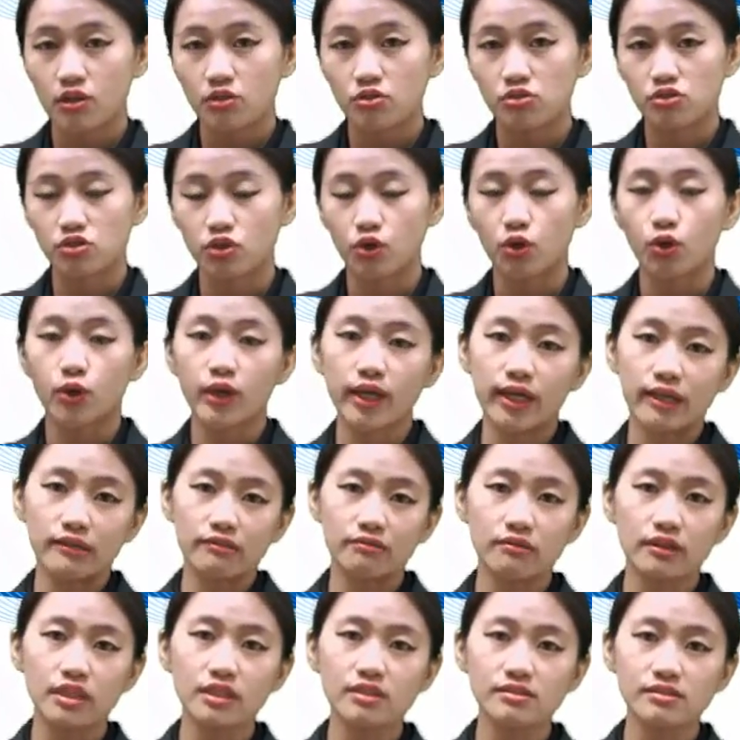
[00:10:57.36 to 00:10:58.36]
So
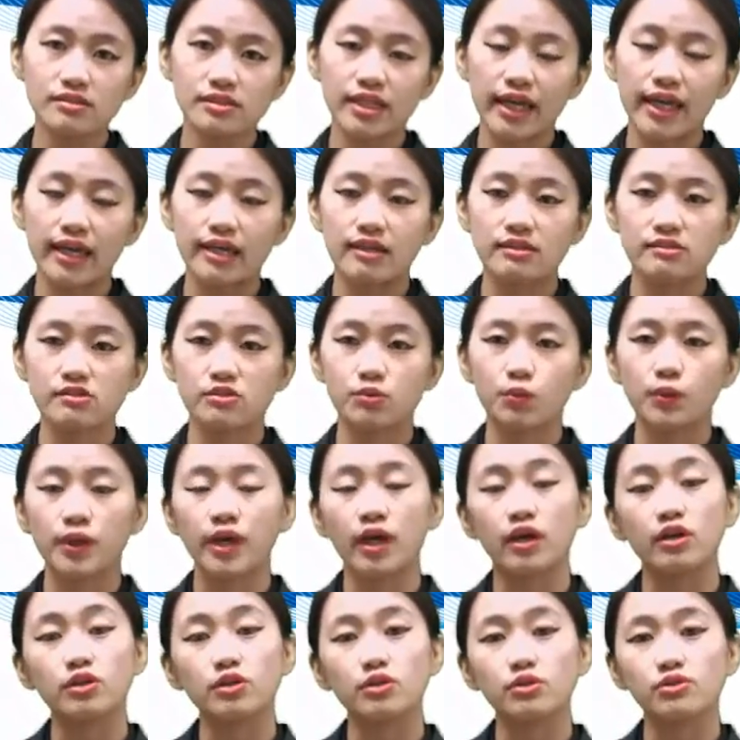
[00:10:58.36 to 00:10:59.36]
in this case, we
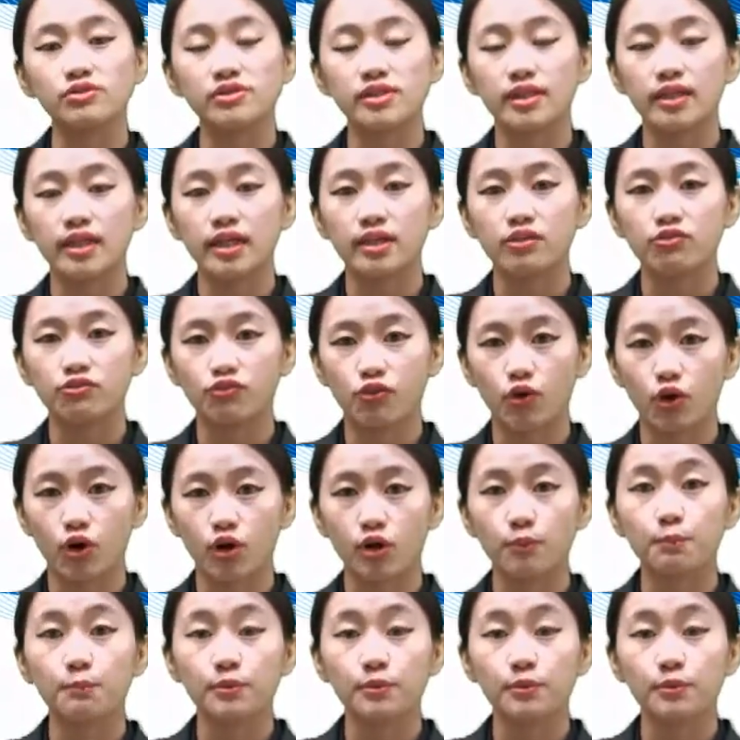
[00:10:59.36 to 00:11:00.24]
are using it for